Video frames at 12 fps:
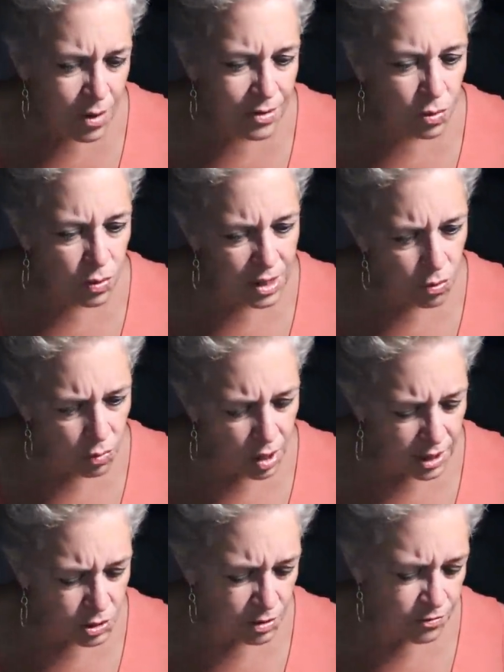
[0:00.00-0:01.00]
we have the Queen of
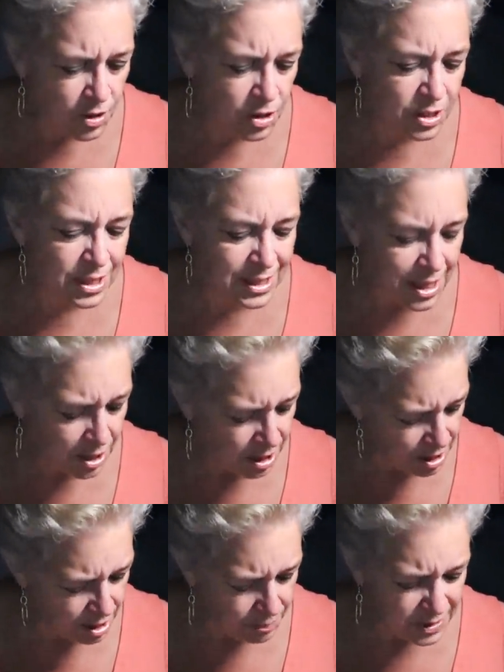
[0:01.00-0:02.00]
Wands reversed, the Ten of
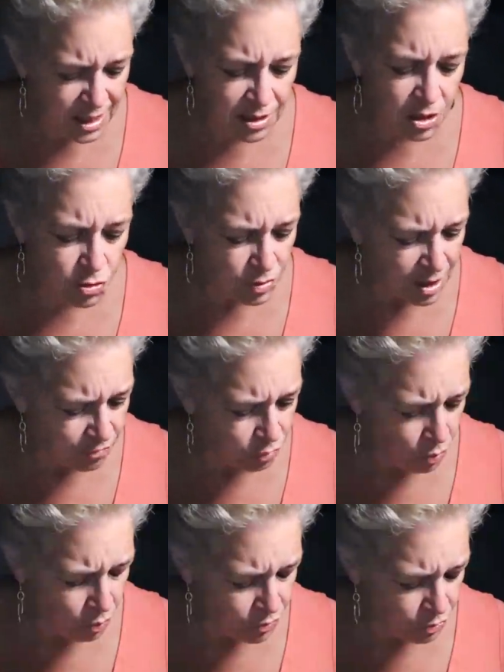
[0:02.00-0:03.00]
Cups, and the Three
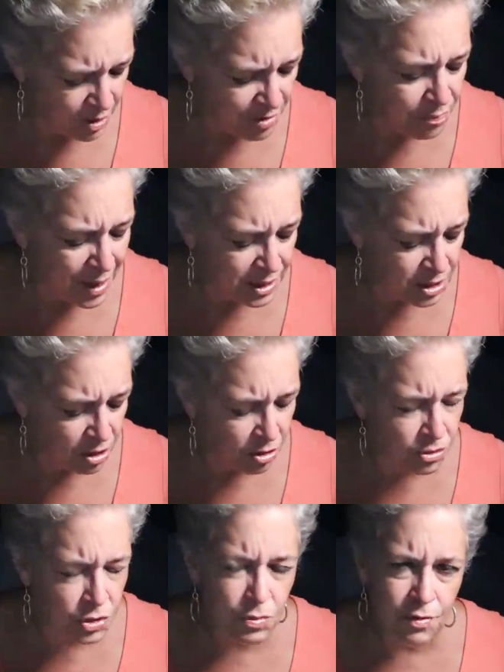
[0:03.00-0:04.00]
of
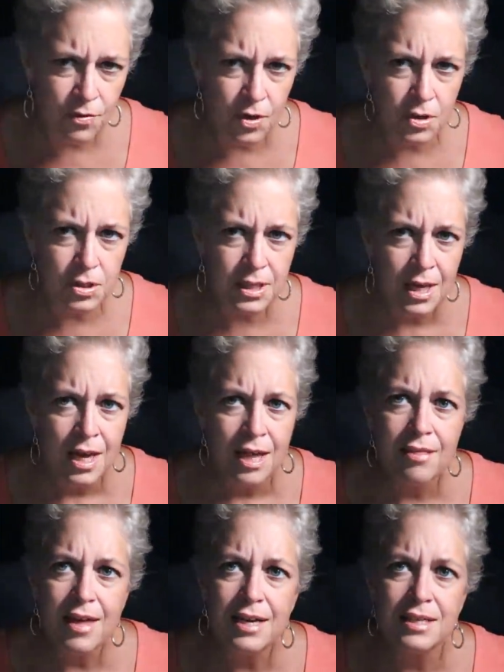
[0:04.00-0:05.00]
Pentacles reversed.
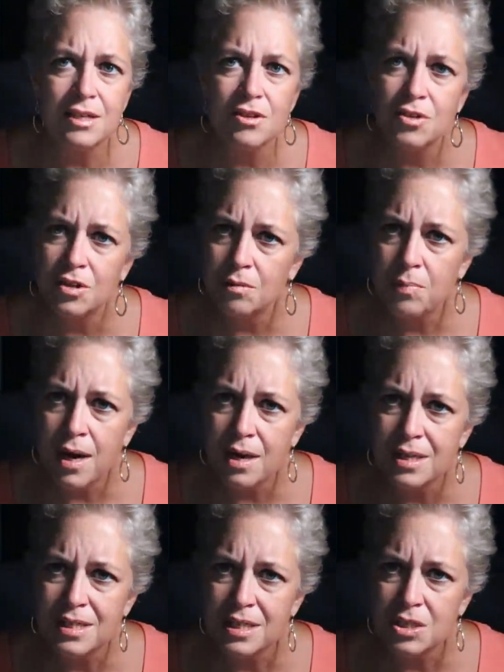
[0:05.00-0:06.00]
That is a third
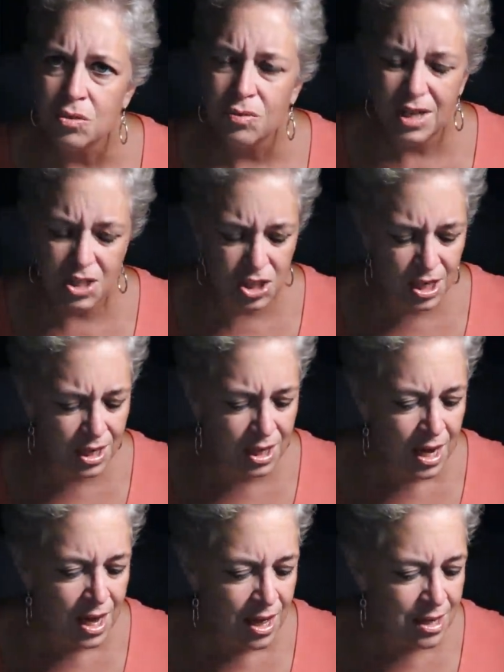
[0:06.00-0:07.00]
party
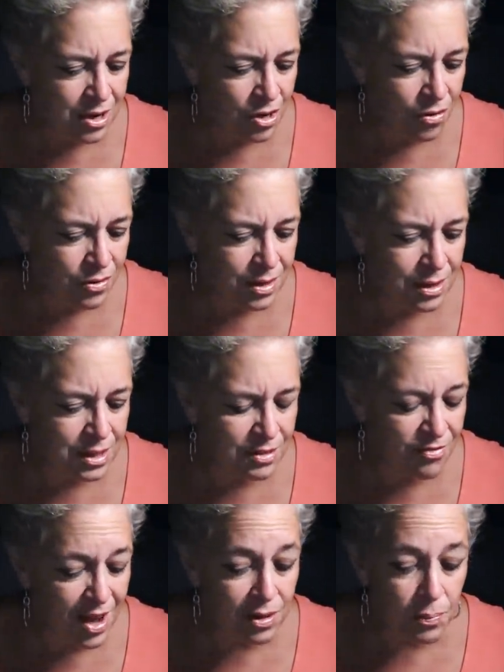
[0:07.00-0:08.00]
situation, you know,
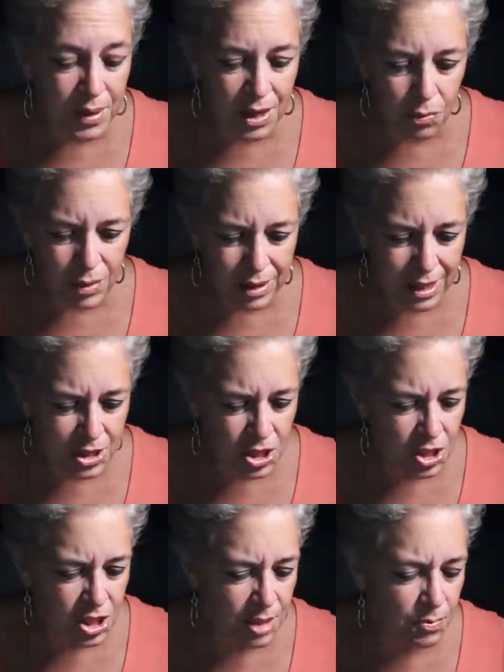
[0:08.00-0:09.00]
developing a
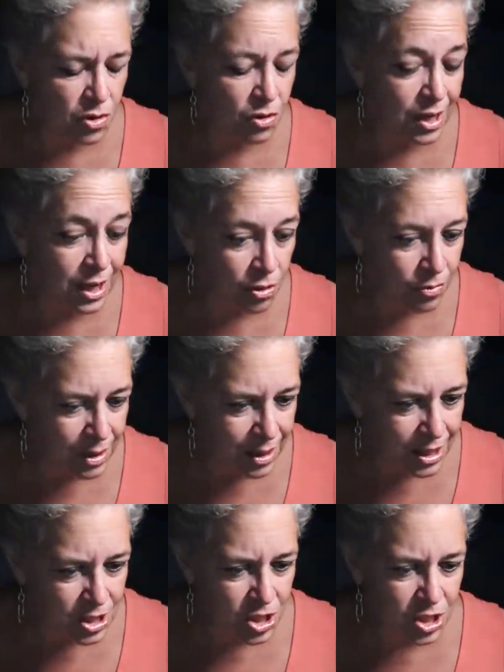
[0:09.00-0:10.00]
relationship, or they're in a
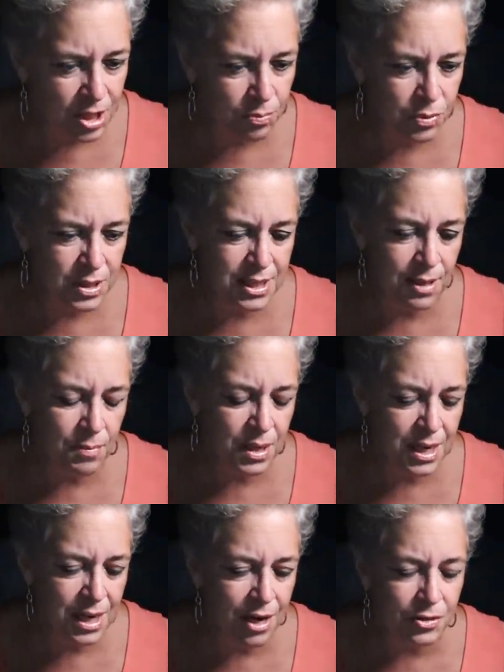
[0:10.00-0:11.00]
relationship with
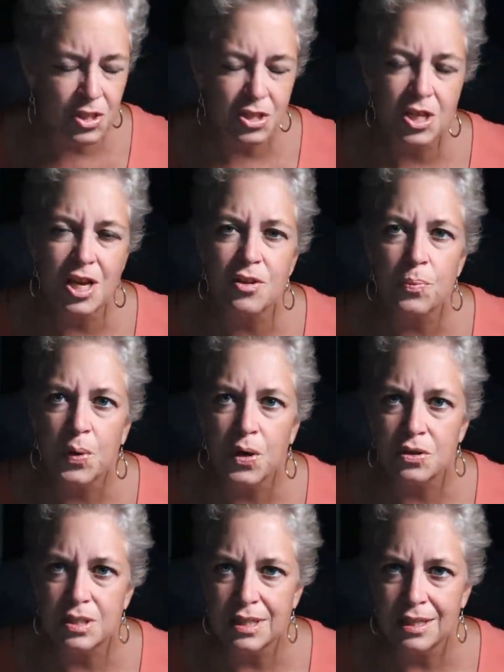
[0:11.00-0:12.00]
somebody else. There's another
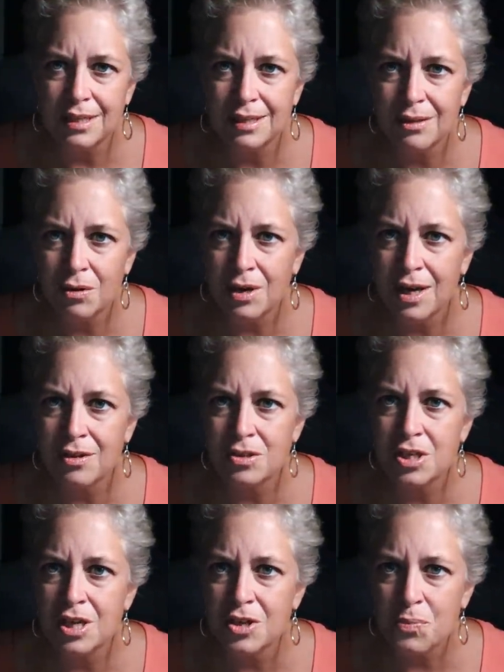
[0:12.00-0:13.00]
person, okay?
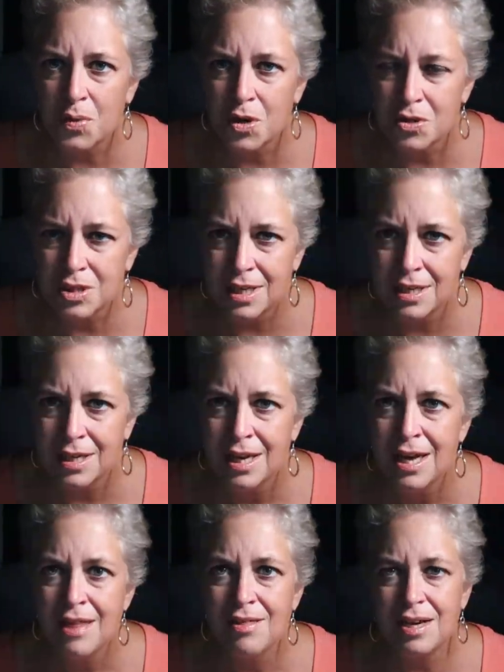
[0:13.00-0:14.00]
There's another person
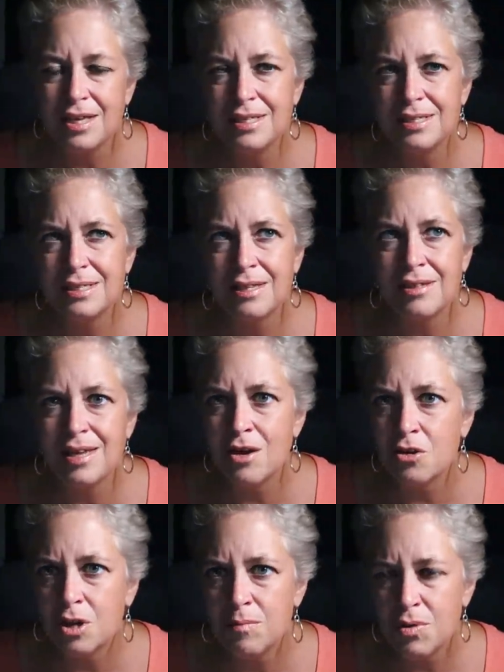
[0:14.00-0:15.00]
that they
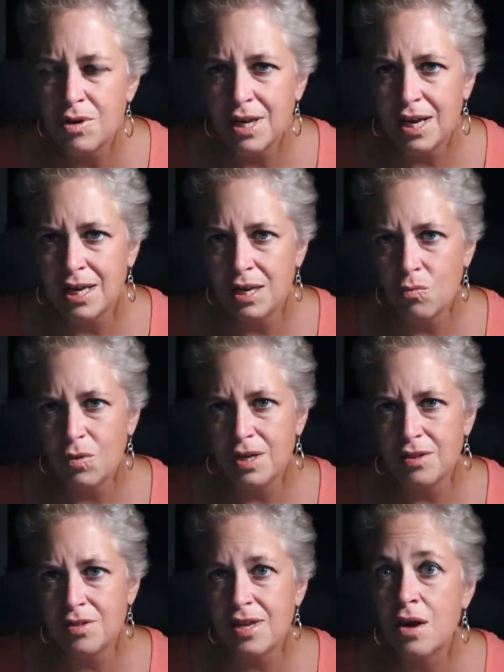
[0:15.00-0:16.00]
are communicating
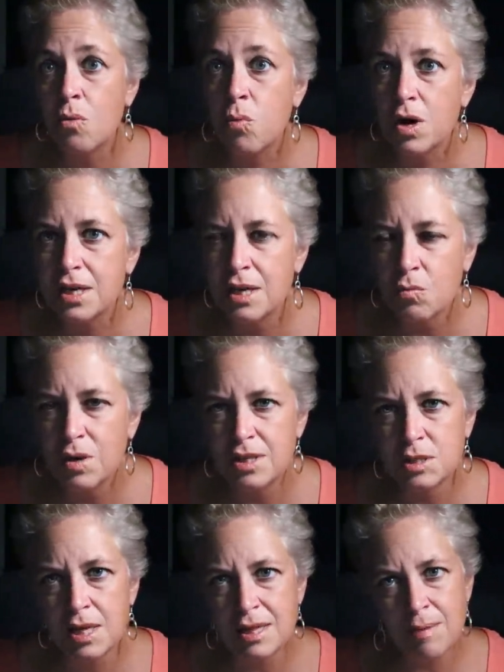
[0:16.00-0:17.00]
with, that they are working
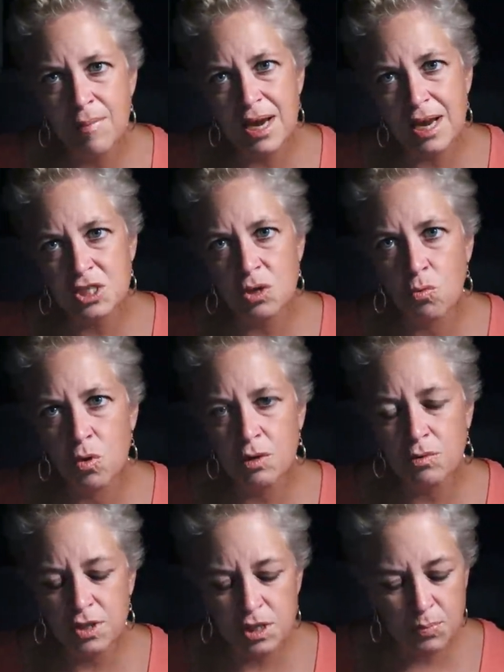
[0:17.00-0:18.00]
with. So they might actually
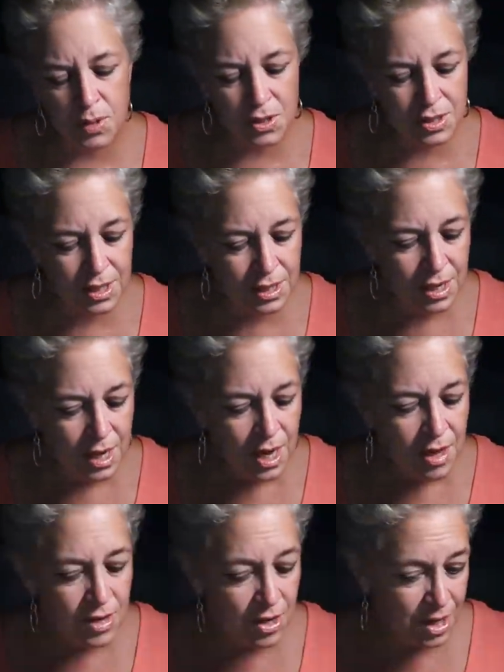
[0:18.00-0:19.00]
work with this person.
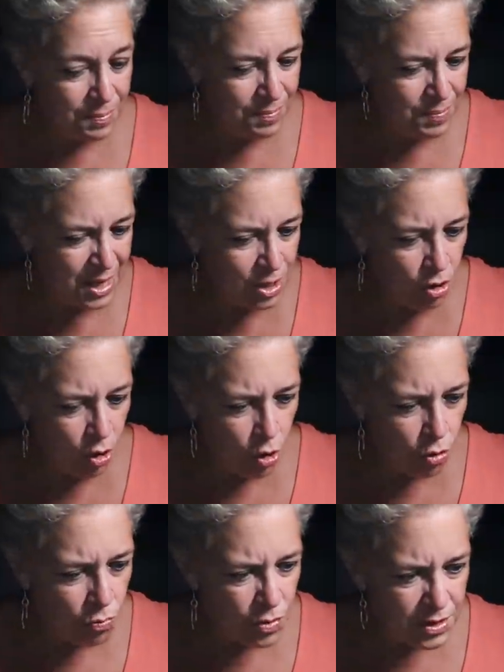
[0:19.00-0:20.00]
They could be in a
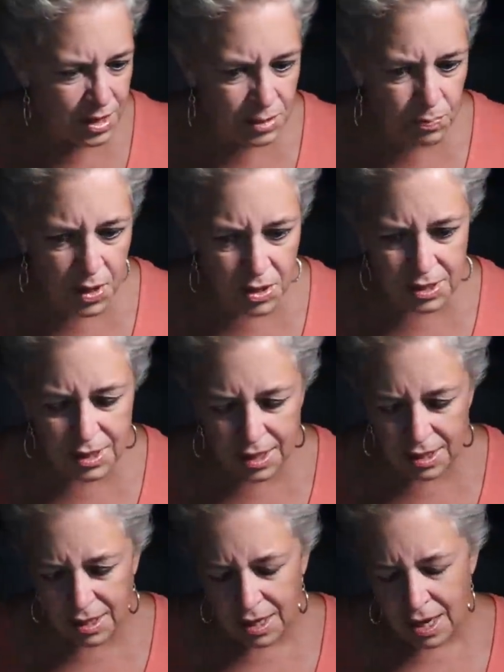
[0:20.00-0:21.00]
home with this
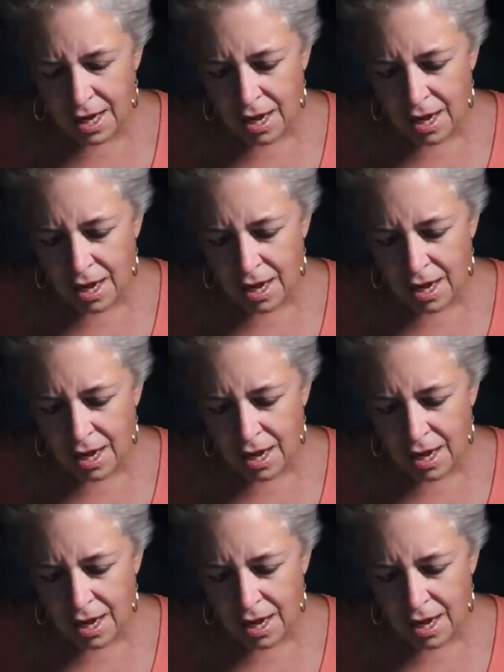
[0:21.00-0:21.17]
person.